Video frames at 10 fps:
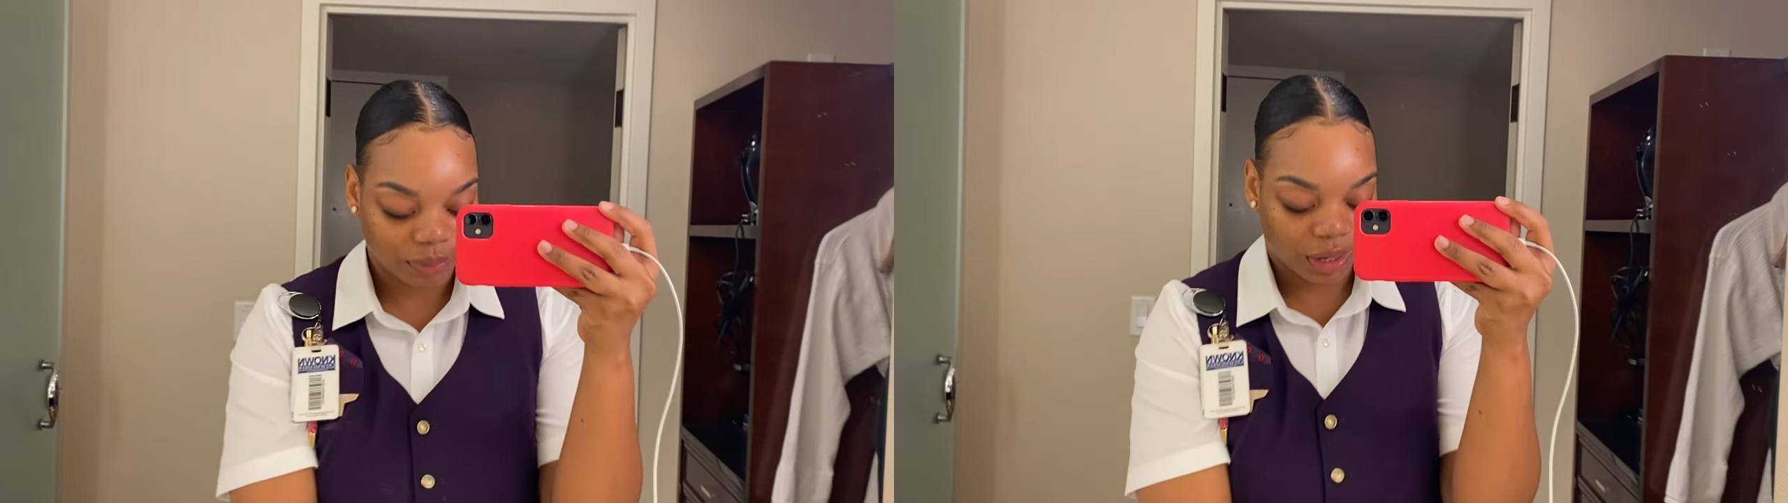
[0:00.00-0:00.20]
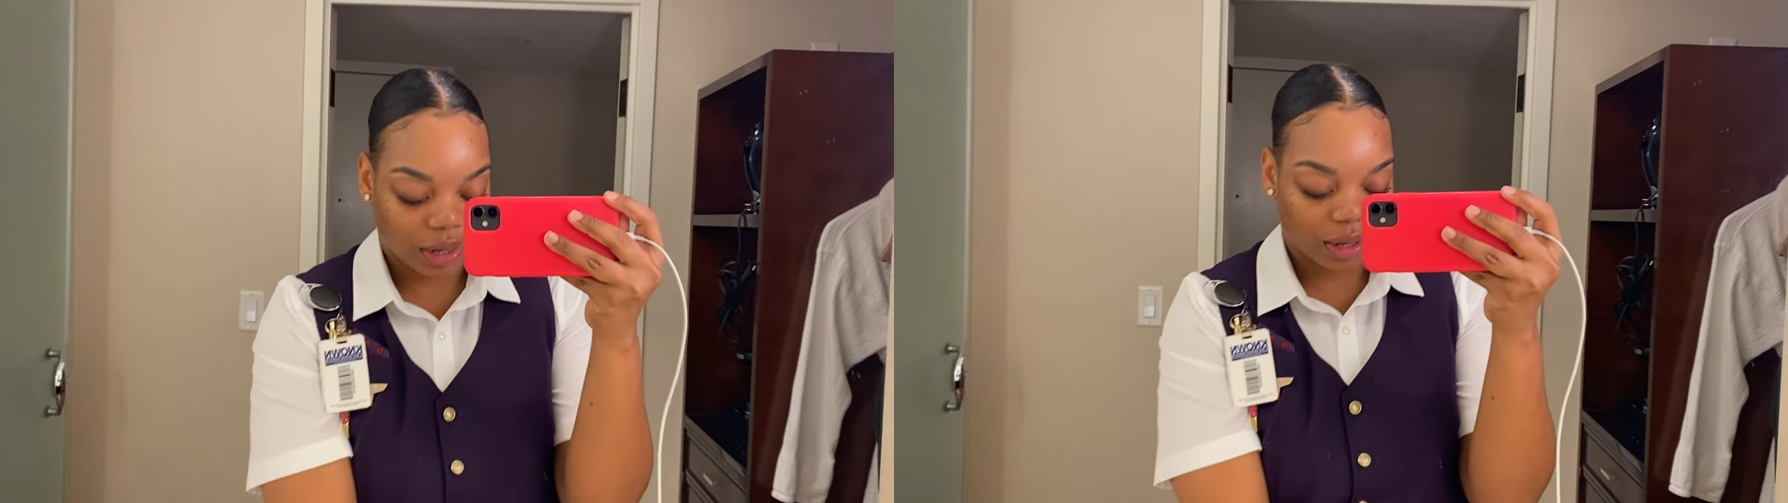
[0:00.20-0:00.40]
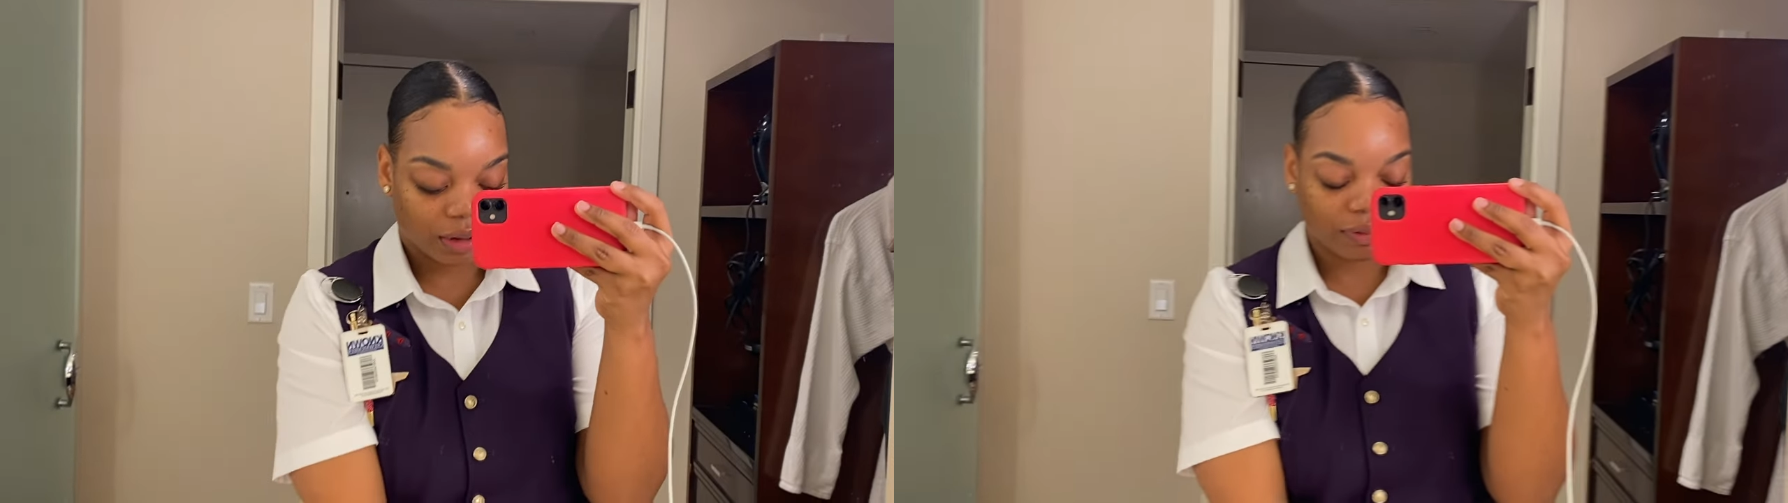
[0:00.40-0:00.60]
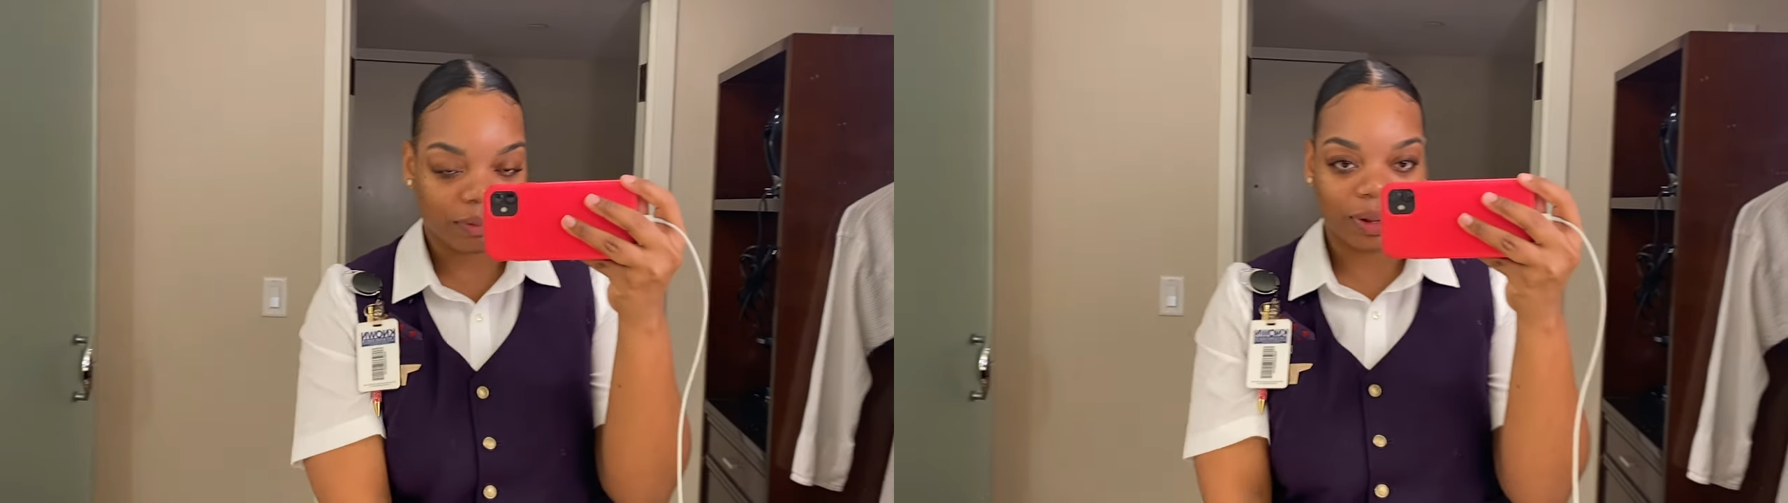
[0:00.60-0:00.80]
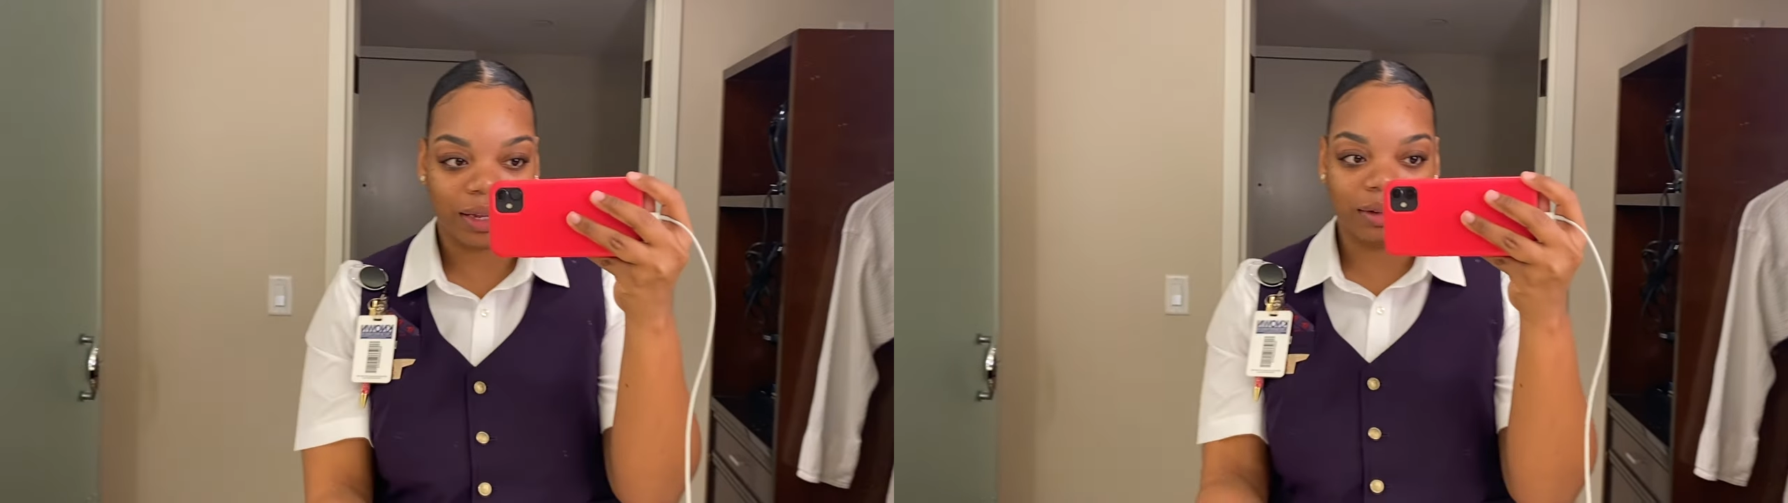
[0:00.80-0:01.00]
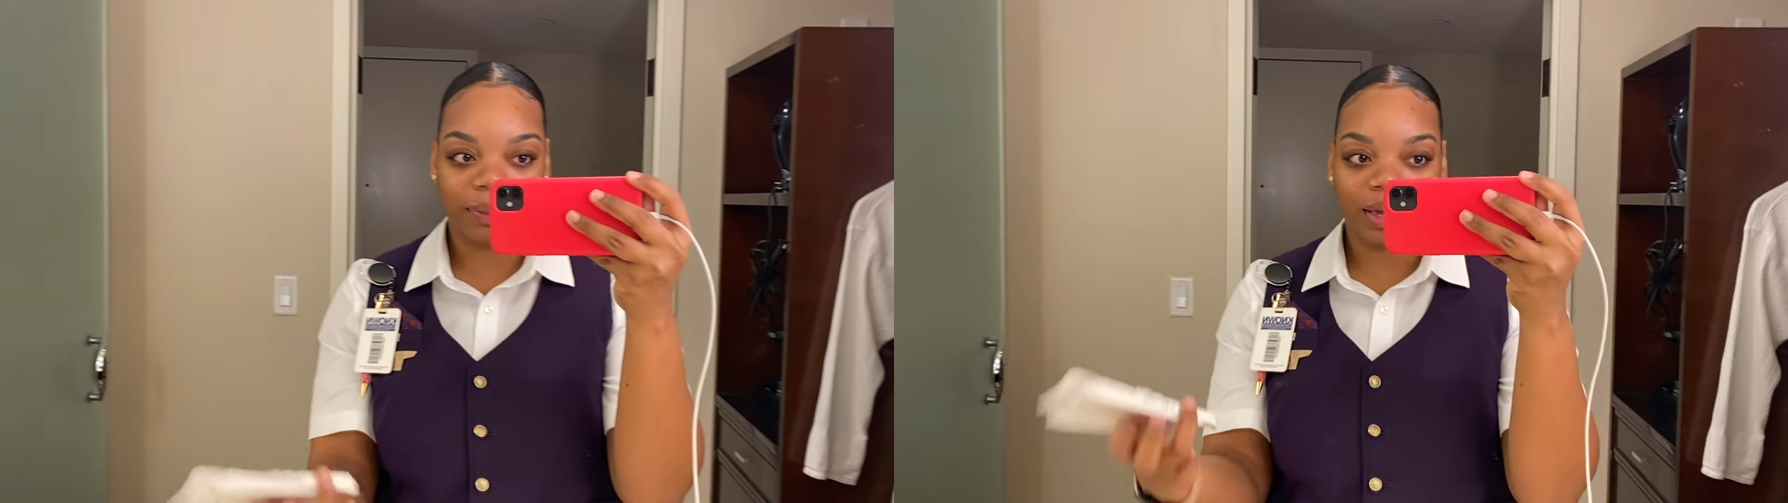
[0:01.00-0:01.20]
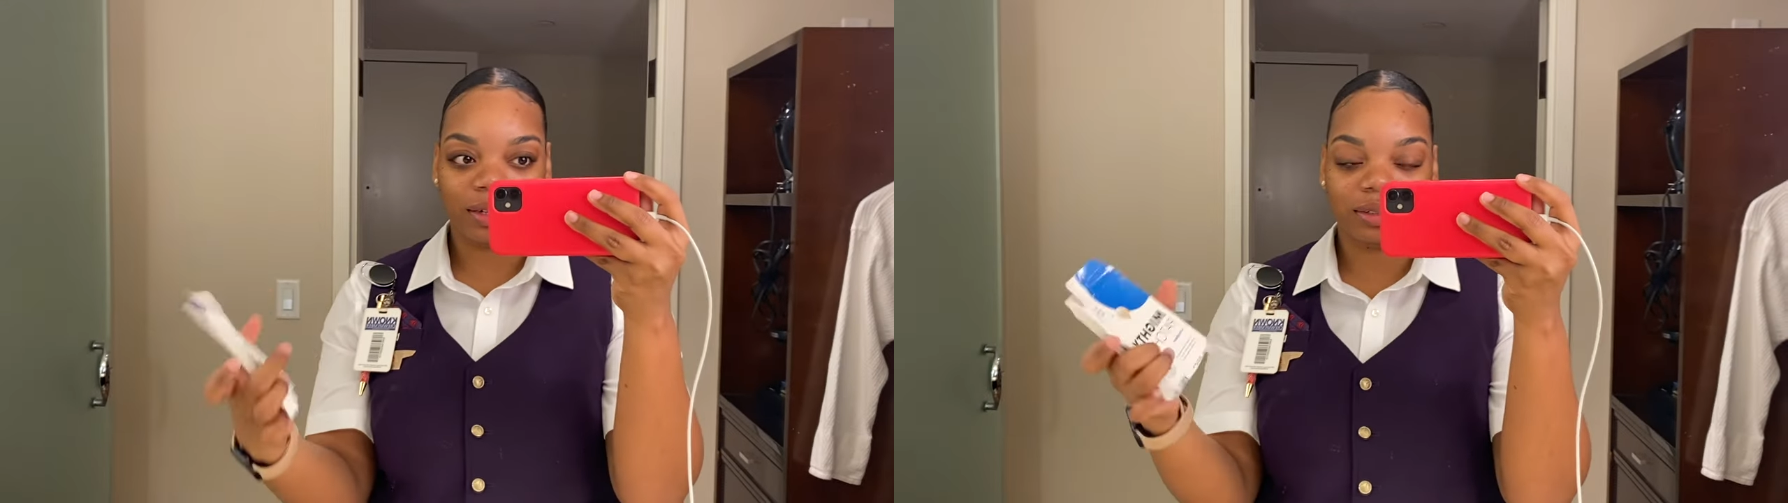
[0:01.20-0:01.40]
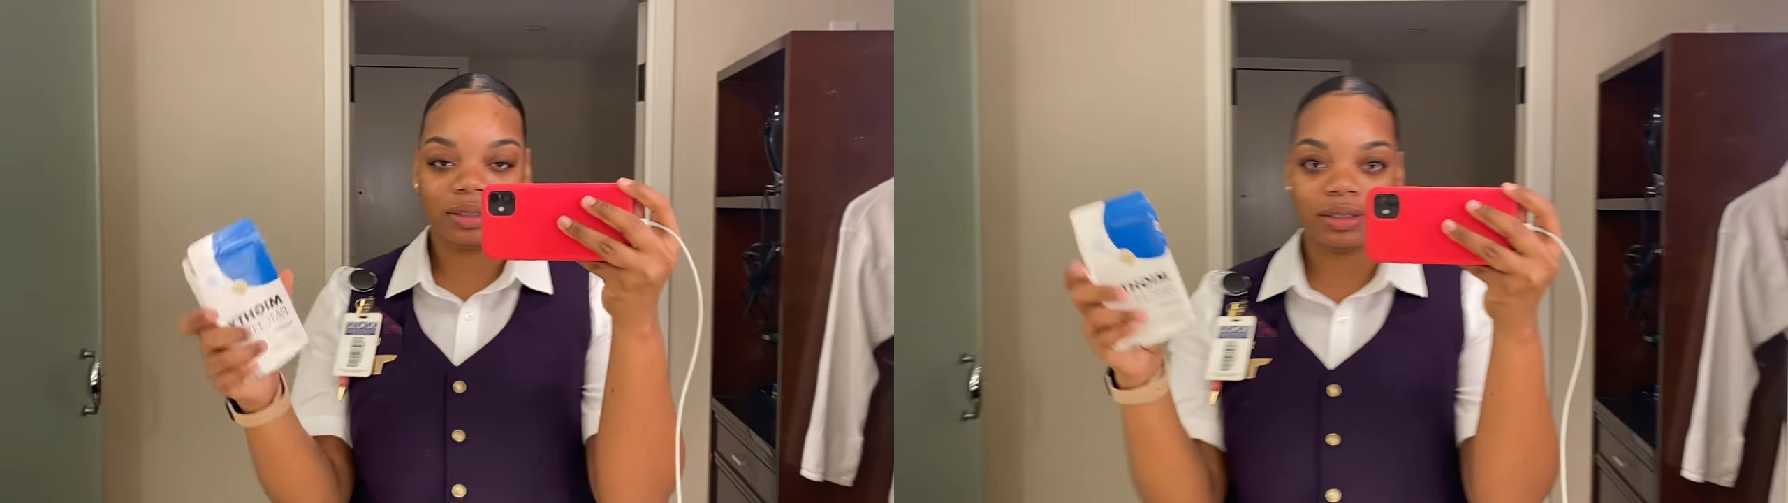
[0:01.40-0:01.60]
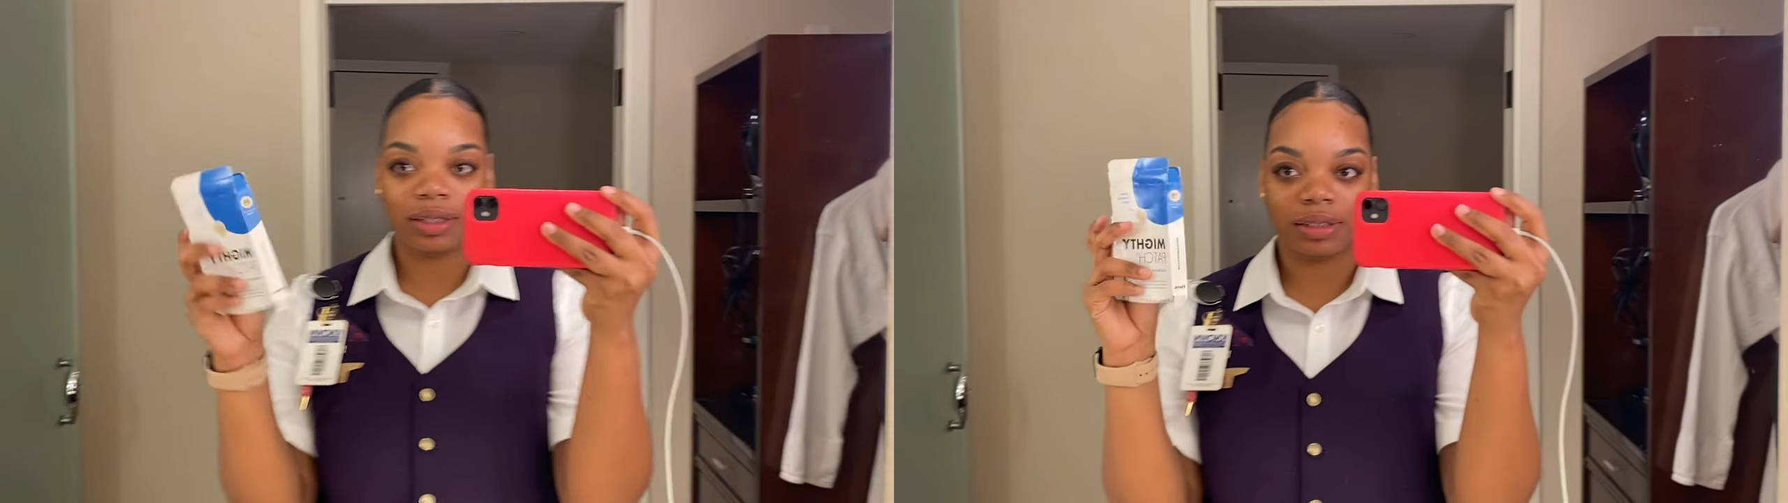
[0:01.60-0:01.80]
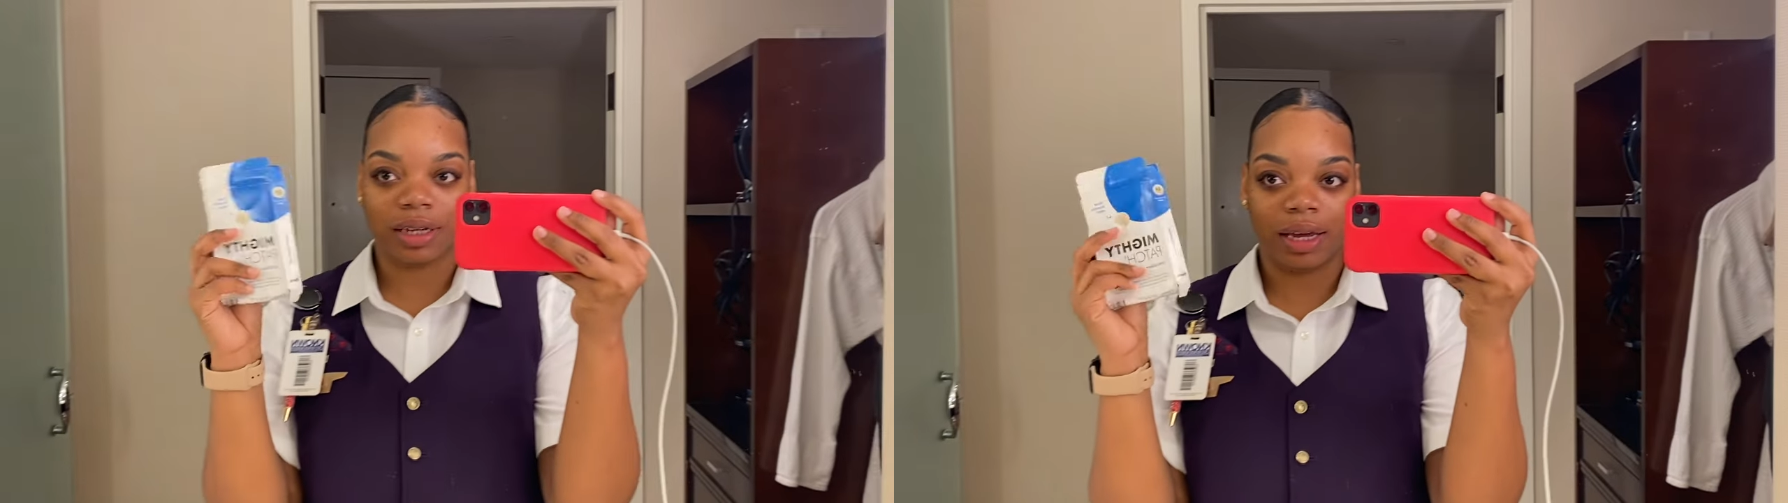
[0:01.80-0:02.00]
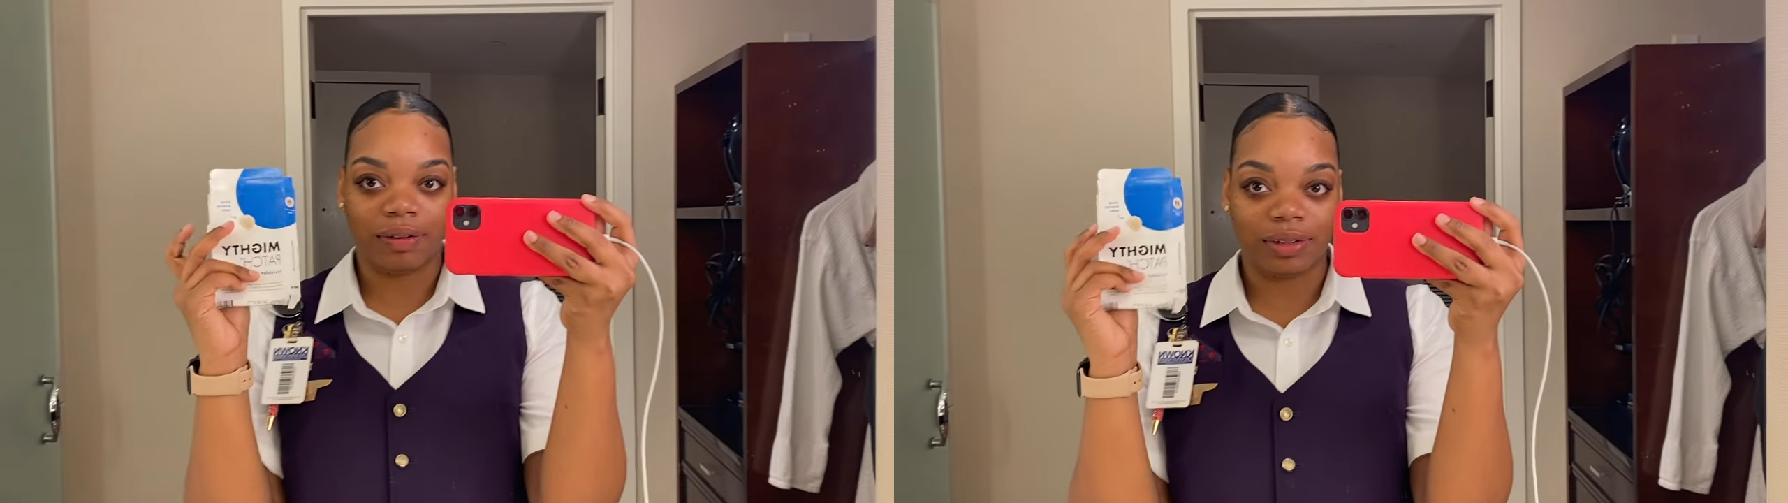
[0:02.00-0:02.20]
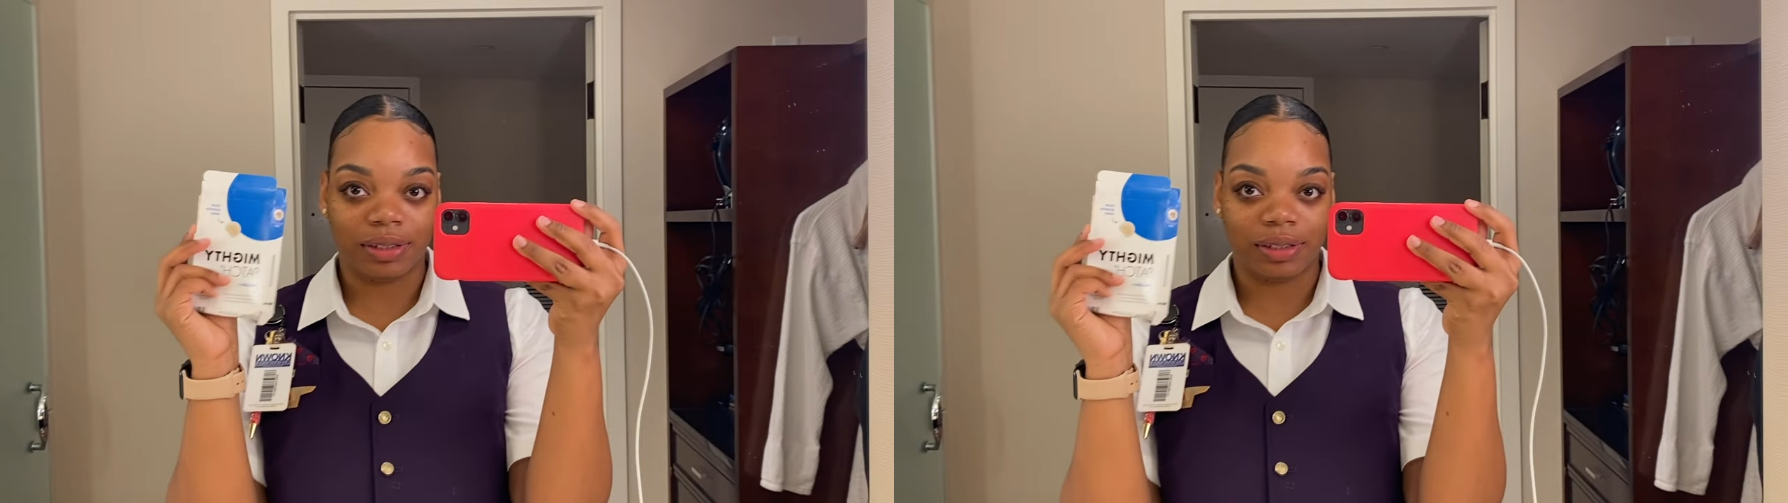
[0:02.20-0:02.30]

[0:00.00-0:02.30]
I have a mighty patch because I have a